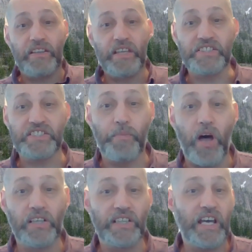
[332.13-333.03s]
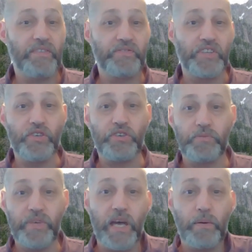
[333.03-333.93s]
it's small enough that you
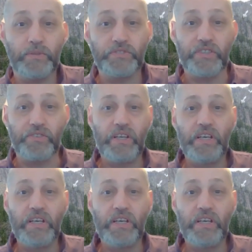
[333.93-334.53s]
can be able to